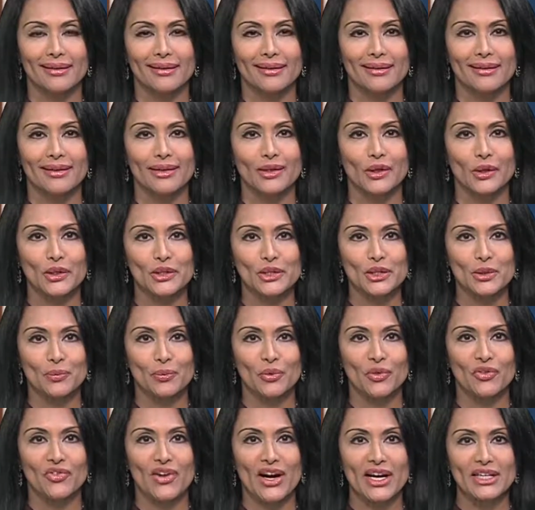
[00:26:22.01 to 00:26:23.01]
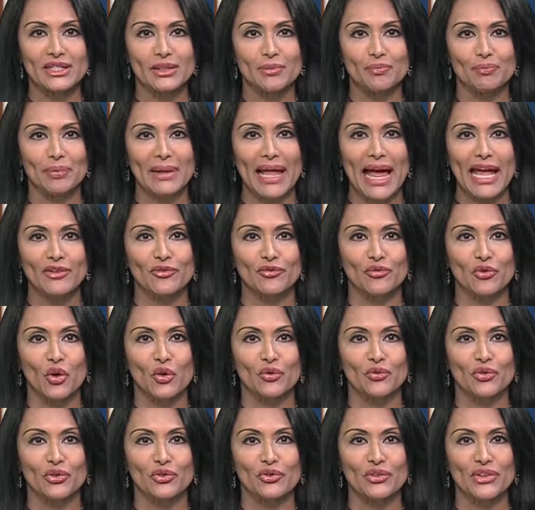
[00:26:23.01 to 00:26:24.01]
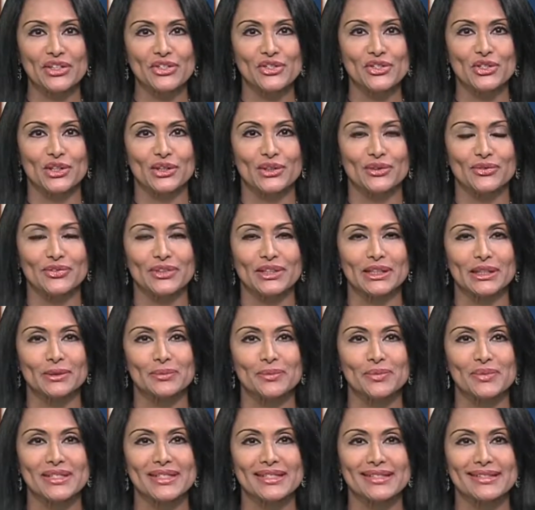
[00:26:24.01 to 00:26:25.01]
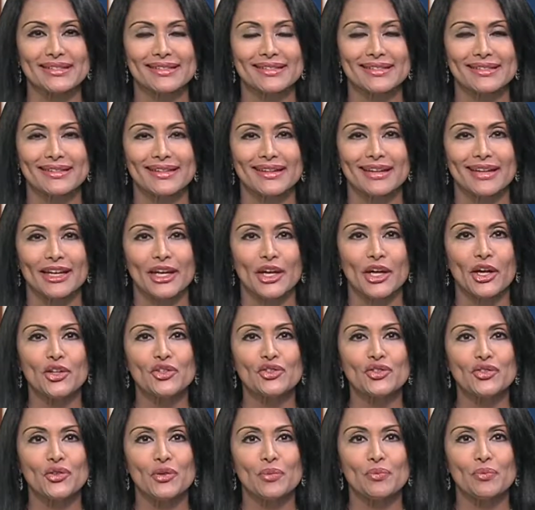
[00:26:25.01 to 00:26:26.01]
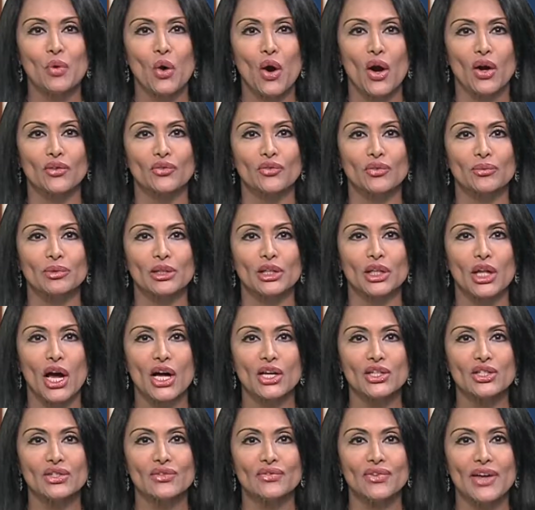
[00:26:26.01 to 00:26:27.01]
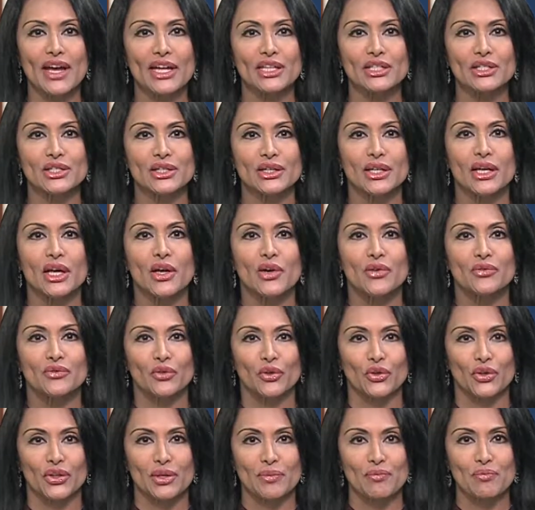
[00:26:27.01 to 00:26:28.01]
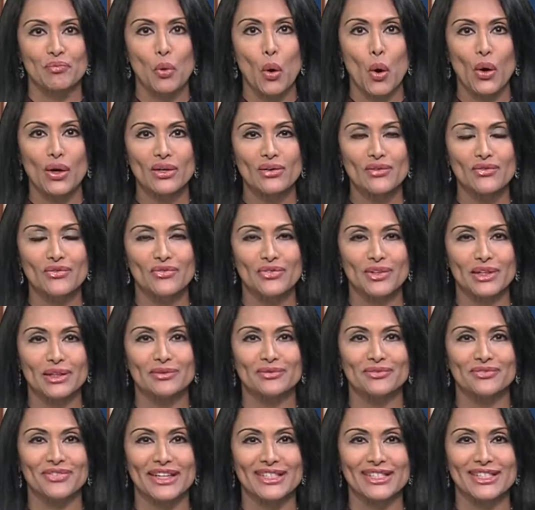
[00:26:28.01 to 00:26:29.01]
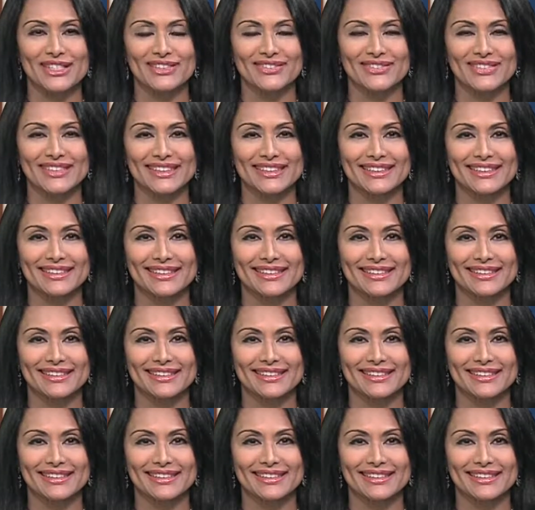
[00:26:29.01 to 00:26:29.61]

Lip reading: It also provides a platform for regional films. Here's a report from the launch event for the important film festival.